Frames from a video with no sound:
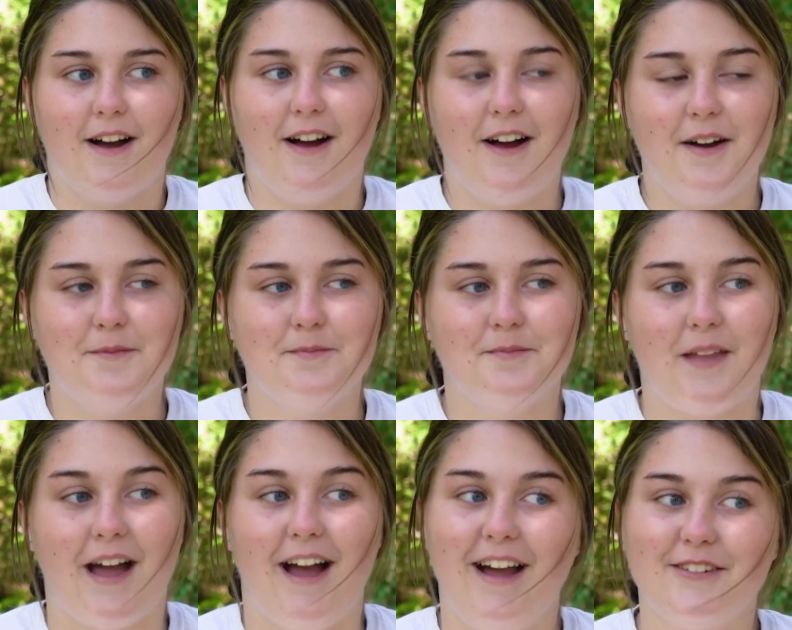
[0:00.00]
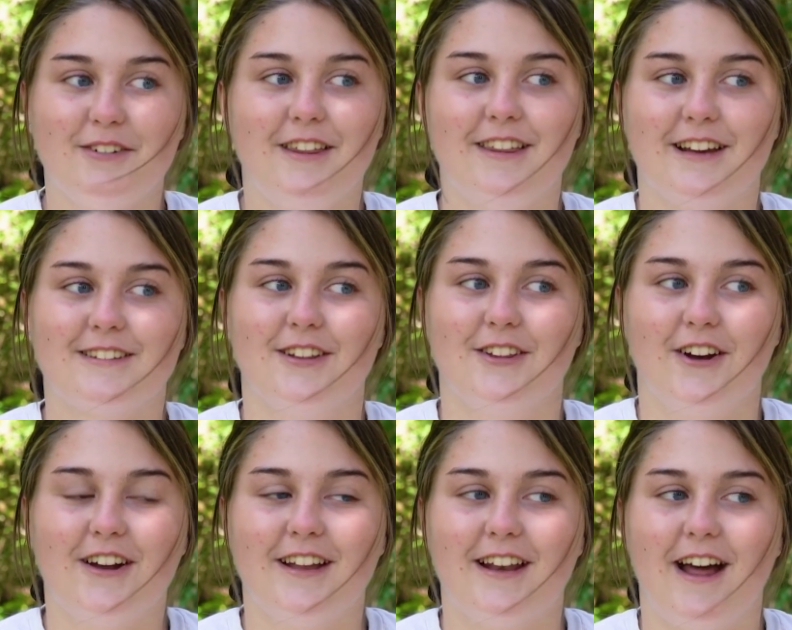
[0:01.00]
um, I really like the
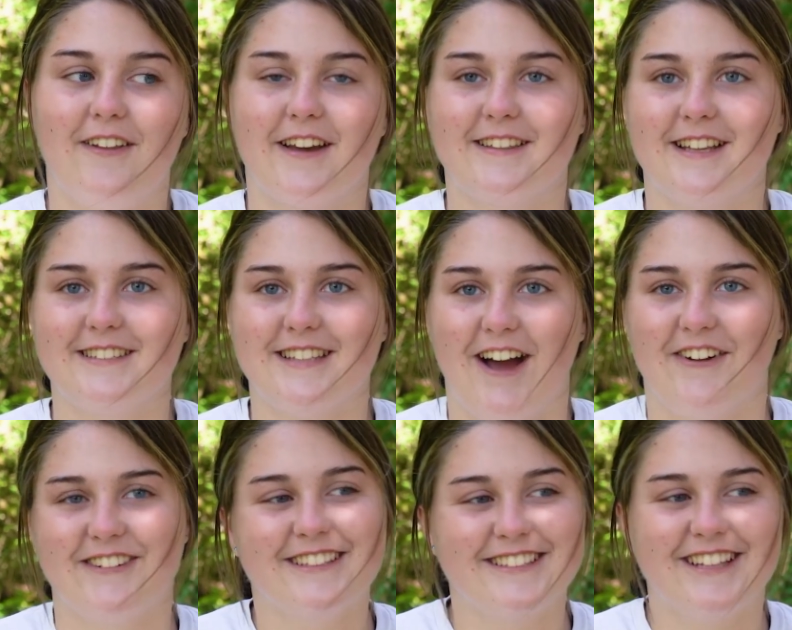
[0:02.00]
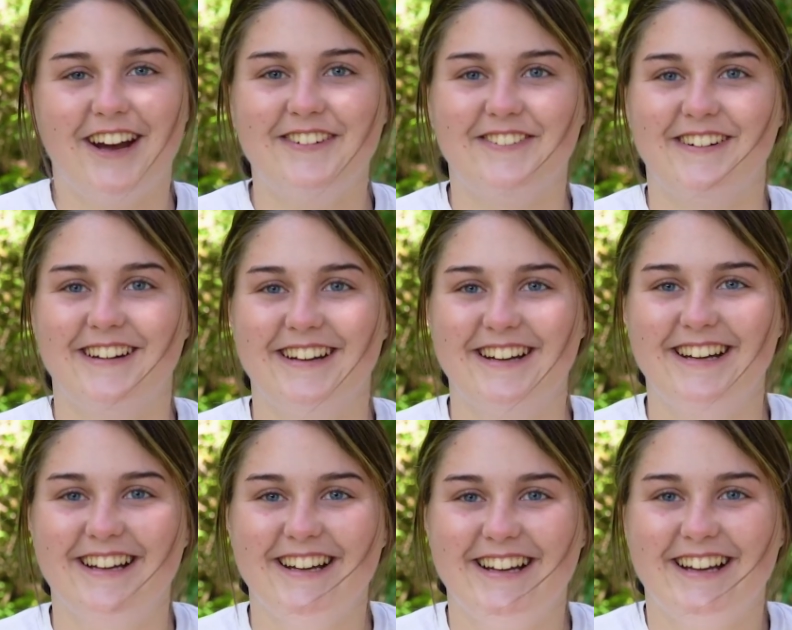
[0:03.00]
look and how like they sound and stuff
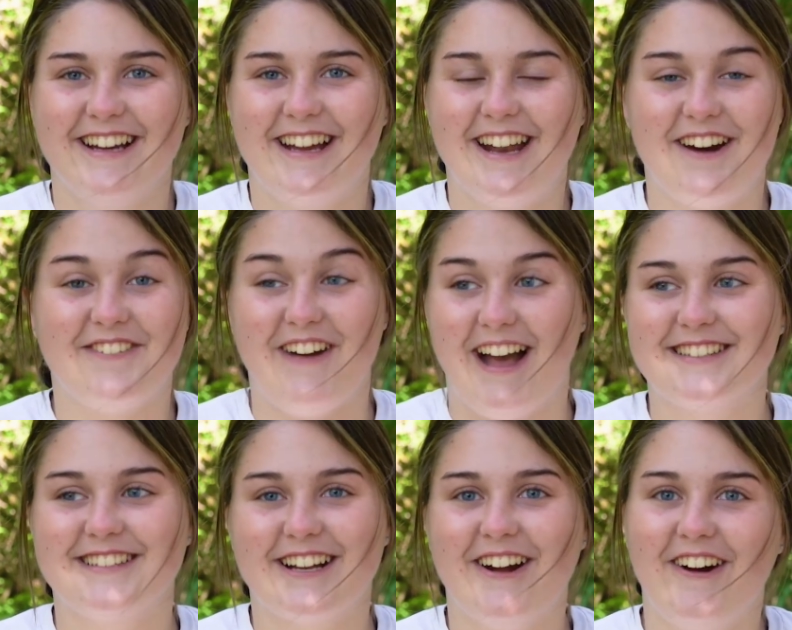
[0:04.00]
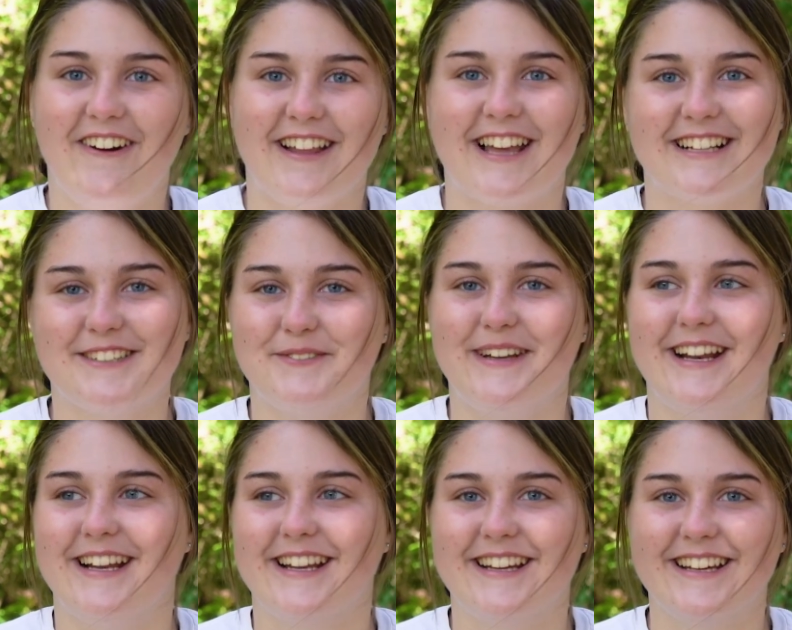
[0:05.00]
and how fast I go. I like speed,